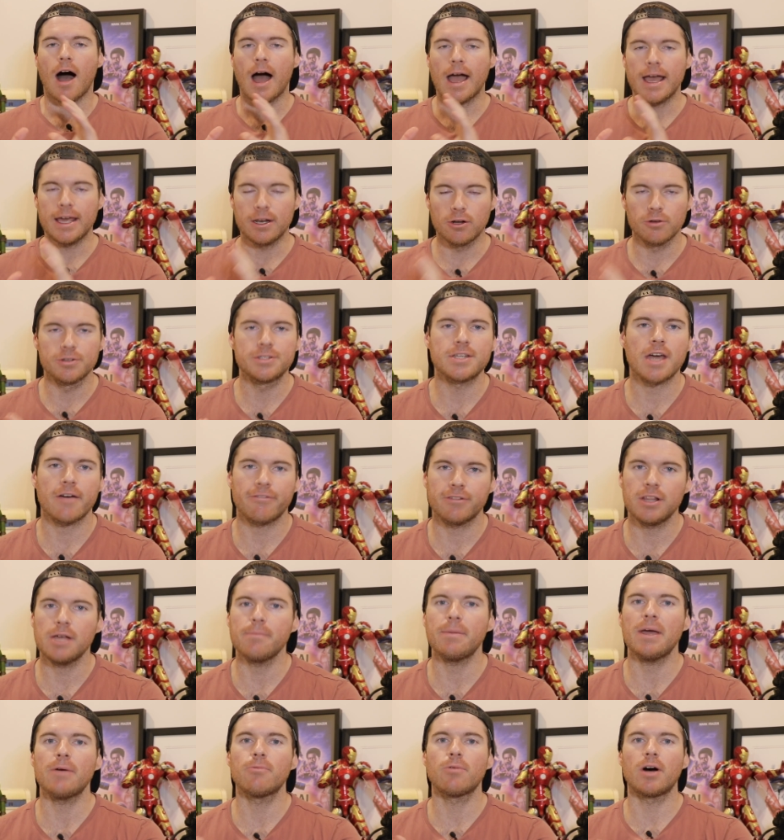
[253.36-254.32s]
It'll
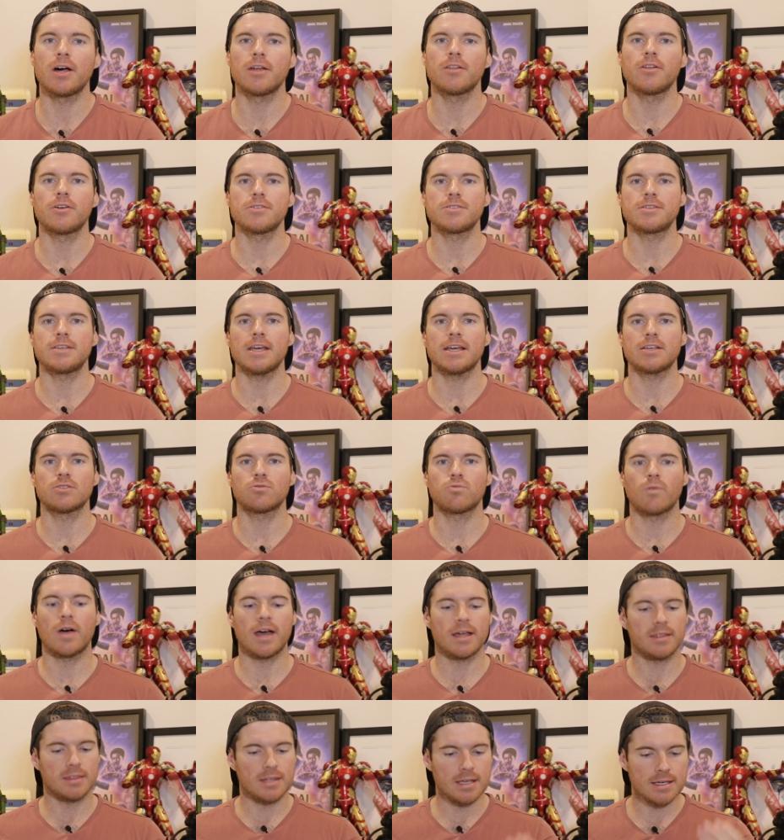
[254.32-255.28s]
definitely be one of those things
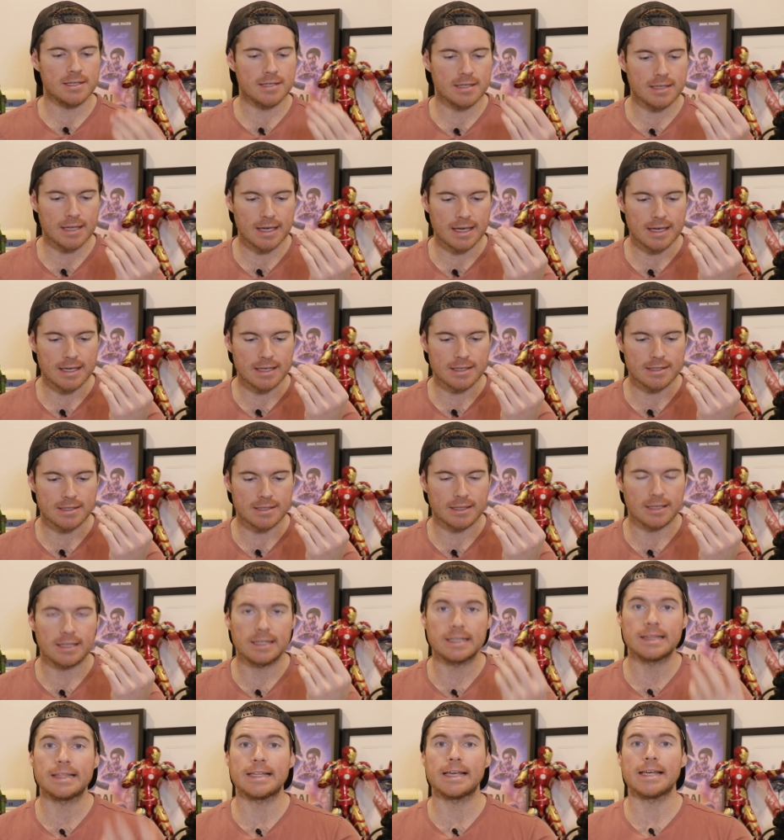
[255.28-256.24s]
where this is
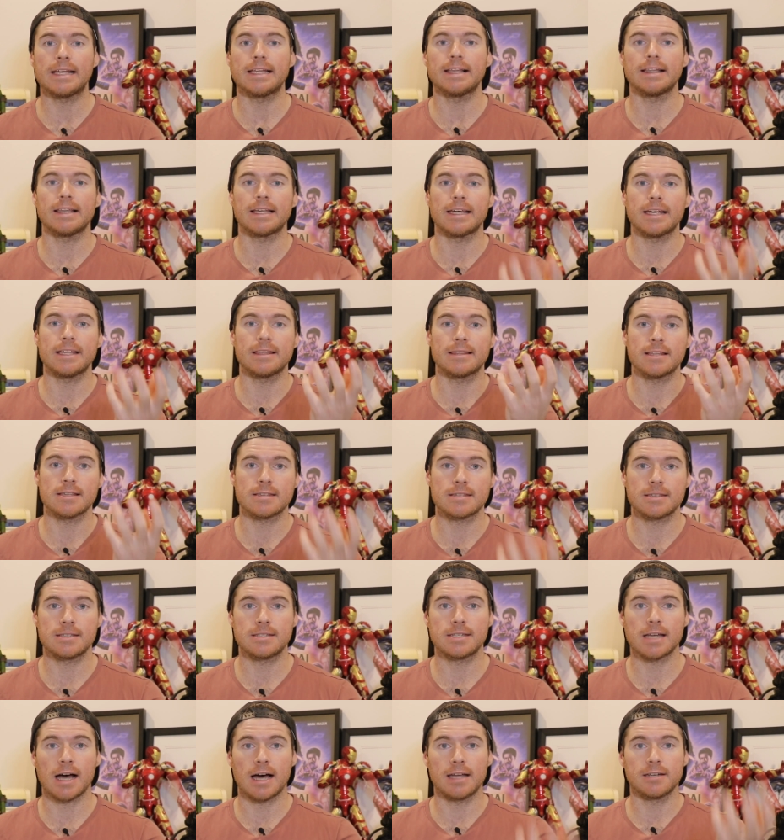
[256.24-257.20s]
clearly the
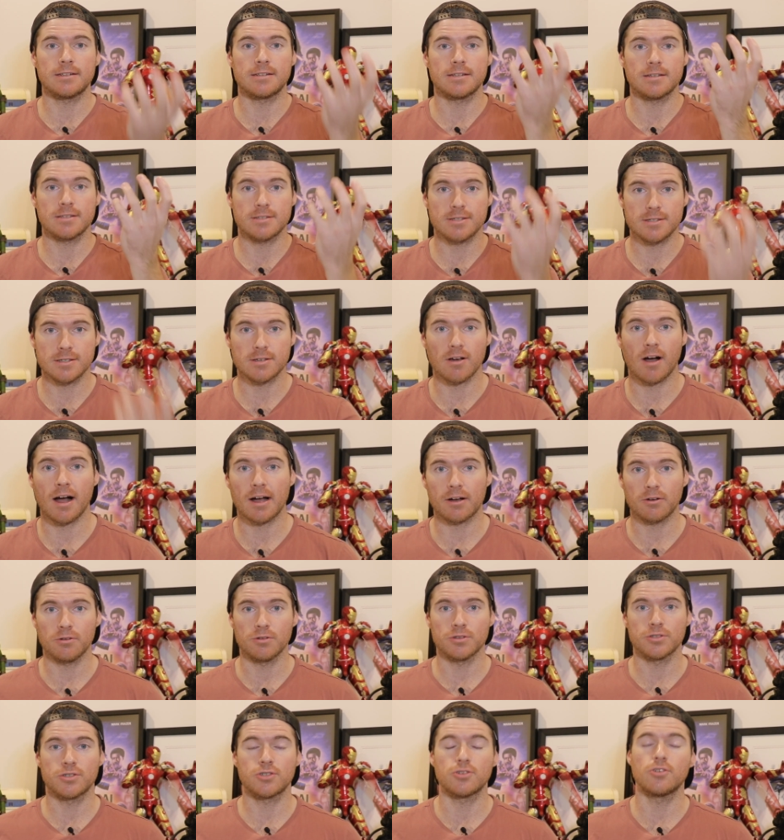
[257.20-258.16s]
stunt
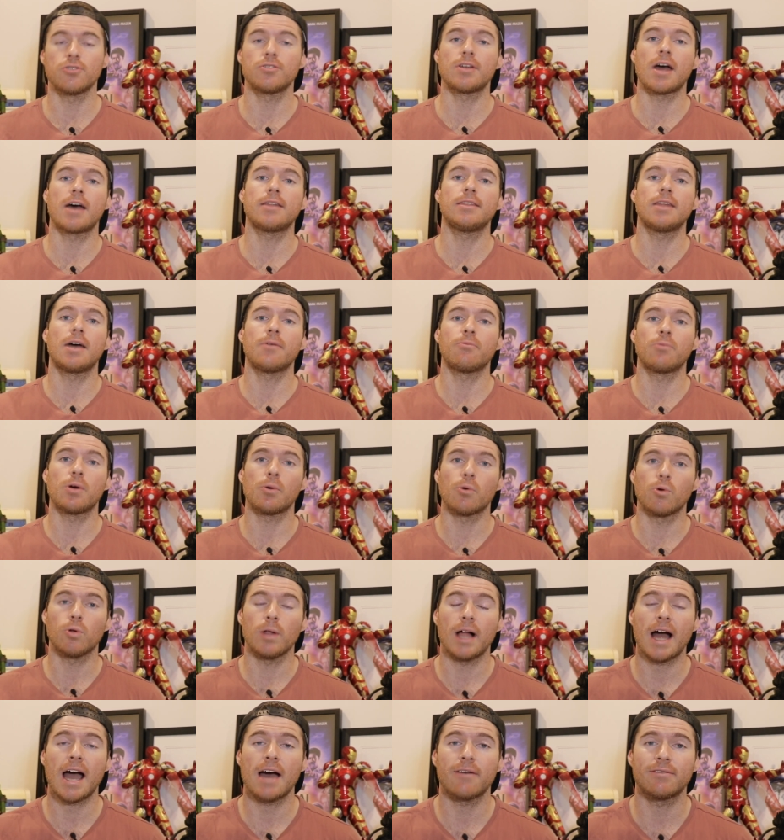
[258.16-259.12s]
cycle suit, and then we
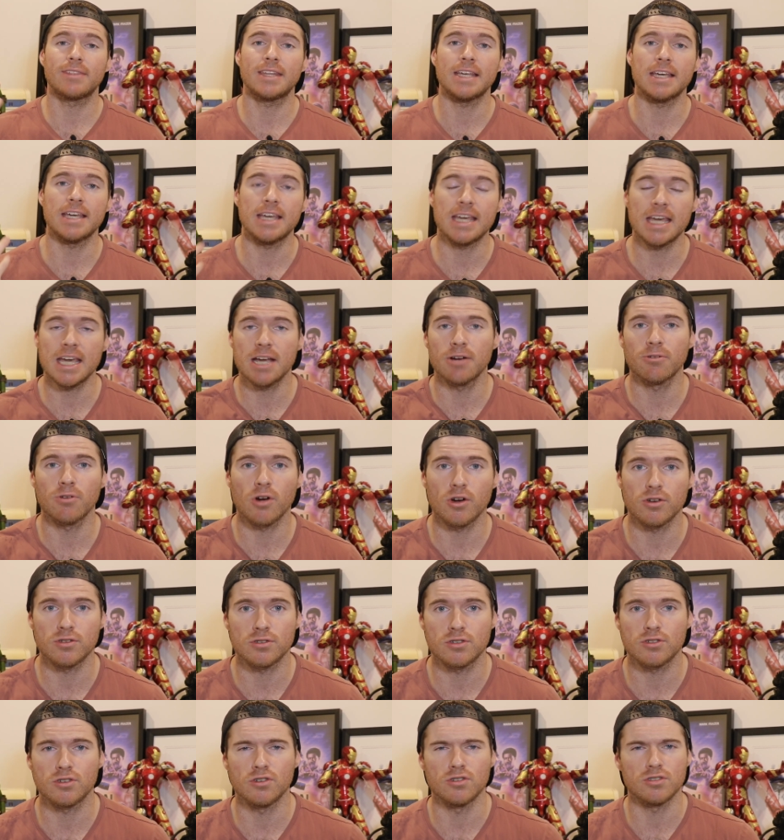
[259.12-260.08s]
will have the
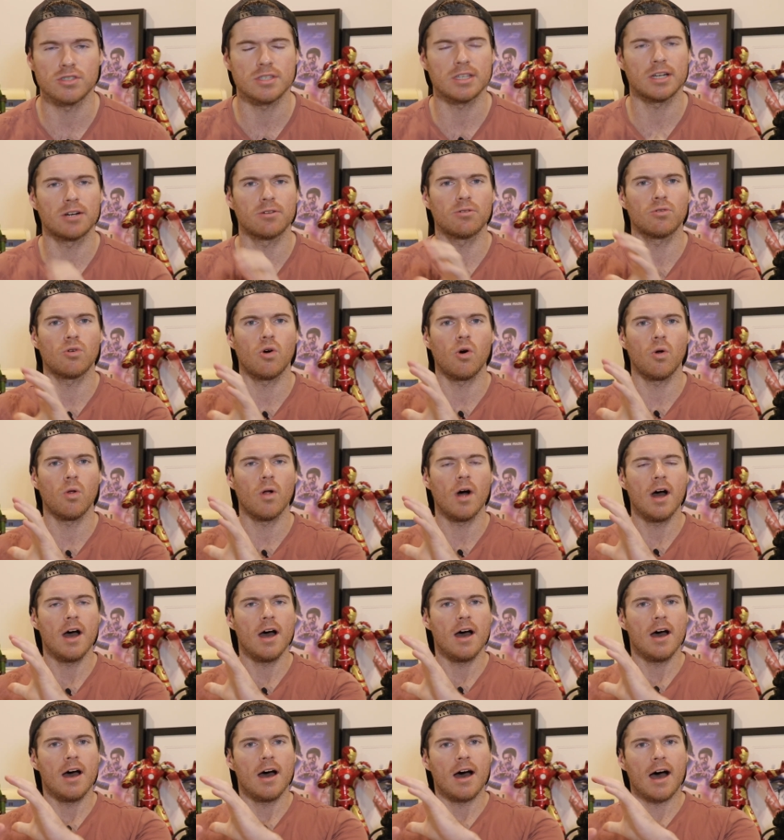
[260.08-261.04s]
hero suits that are all
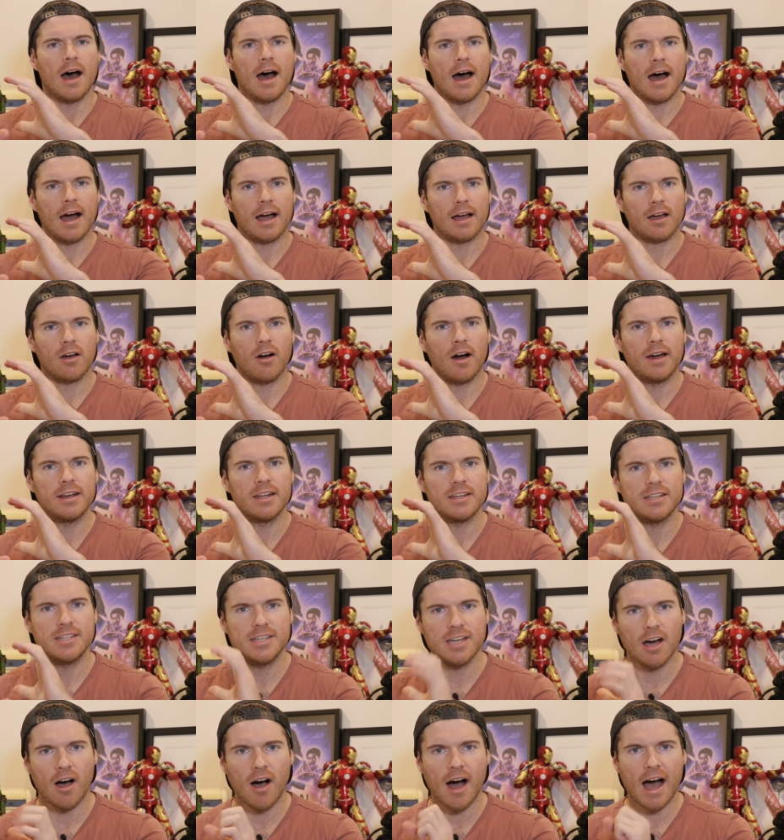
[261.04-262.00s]
kind
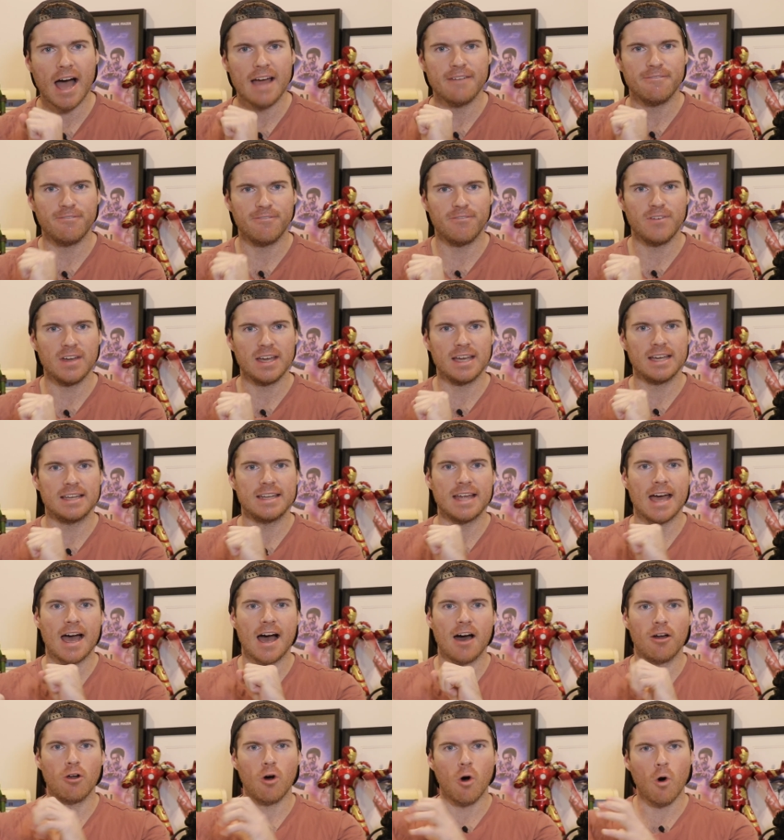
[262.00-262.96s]
of tight, figured
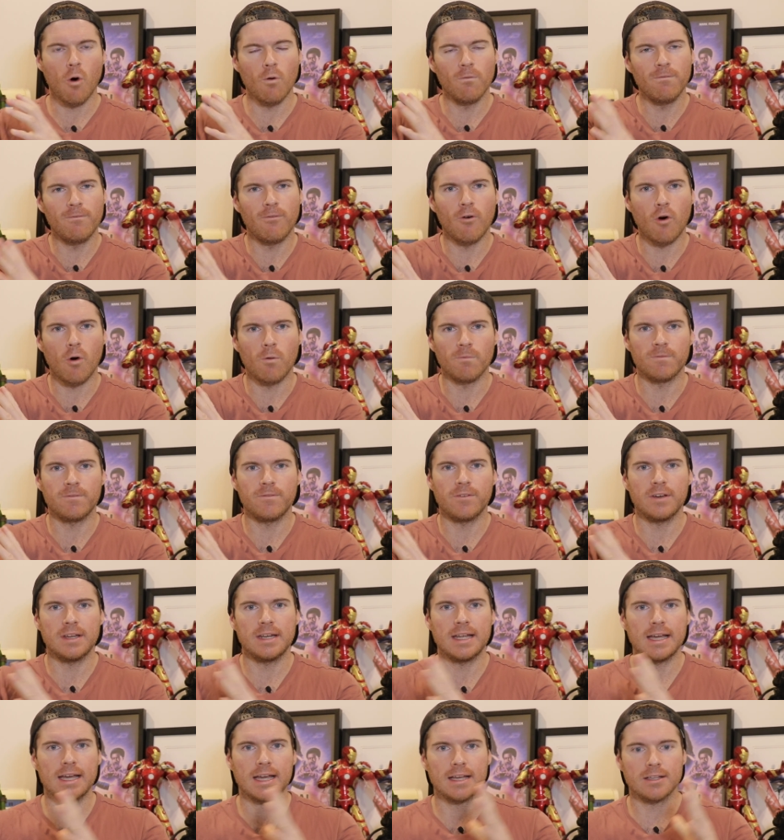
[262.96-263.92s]
out, all
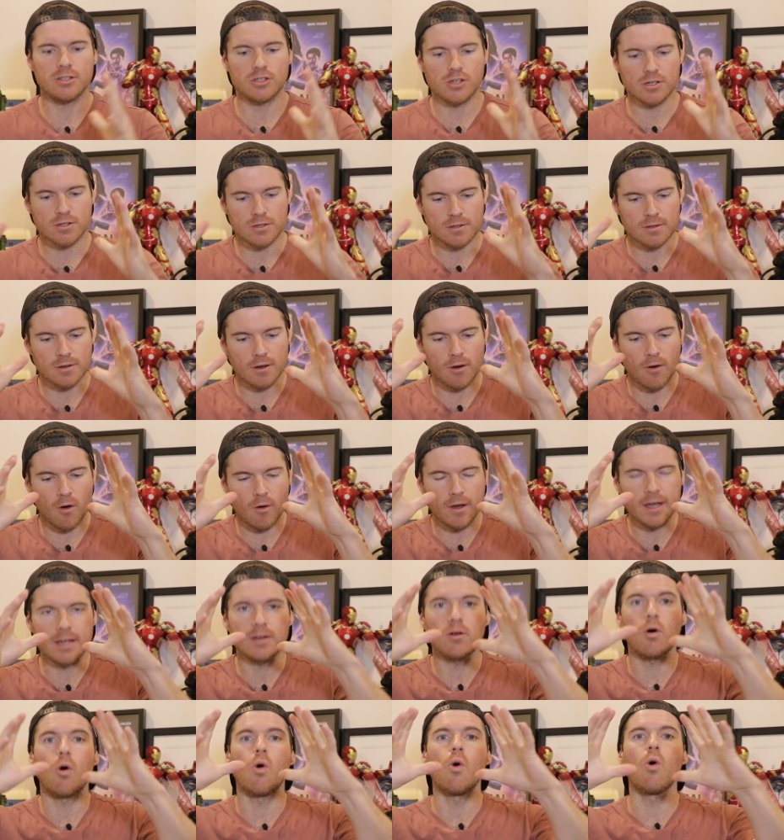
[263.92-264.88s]
form-fitting, just
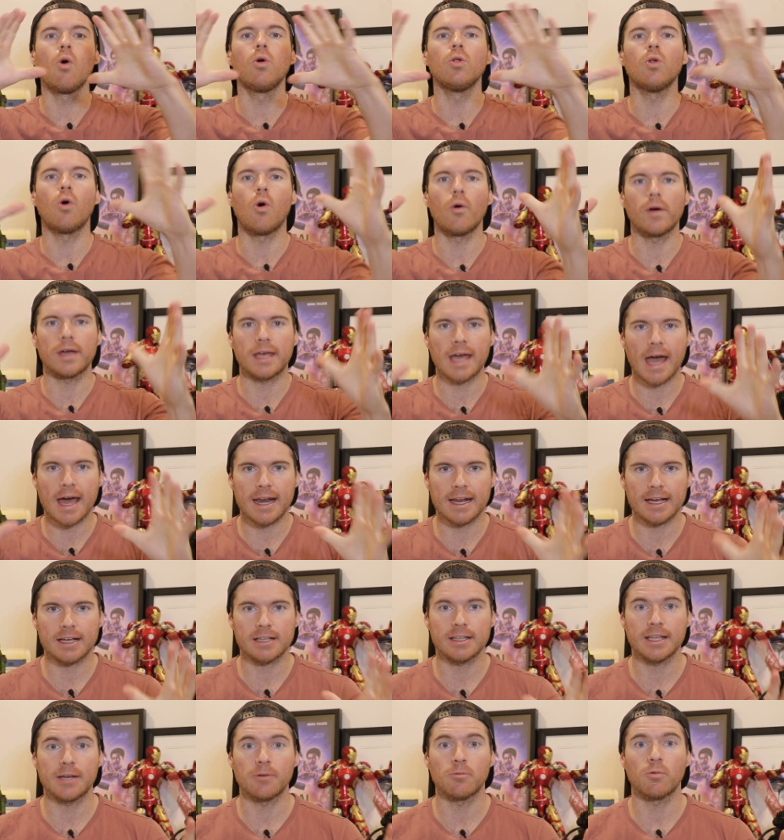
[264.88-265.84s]
it all
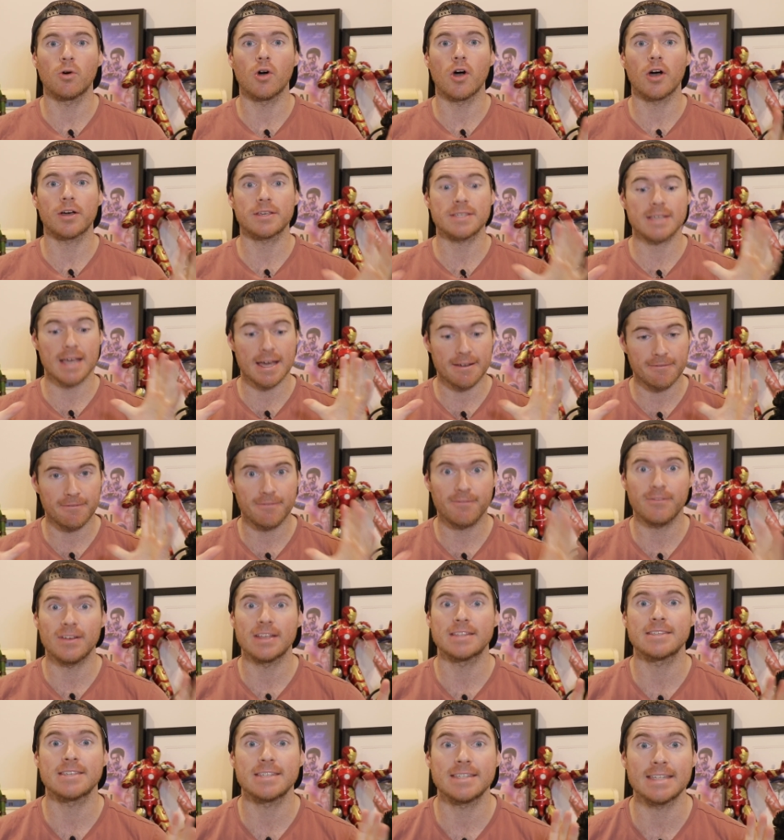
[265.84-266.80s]
organically works and
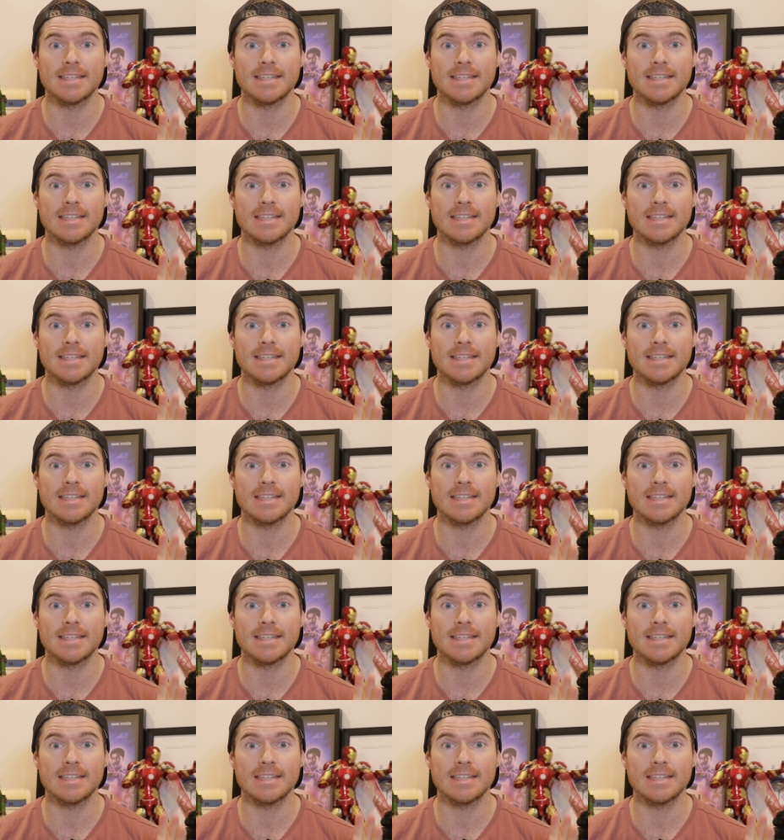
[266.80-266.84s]
fits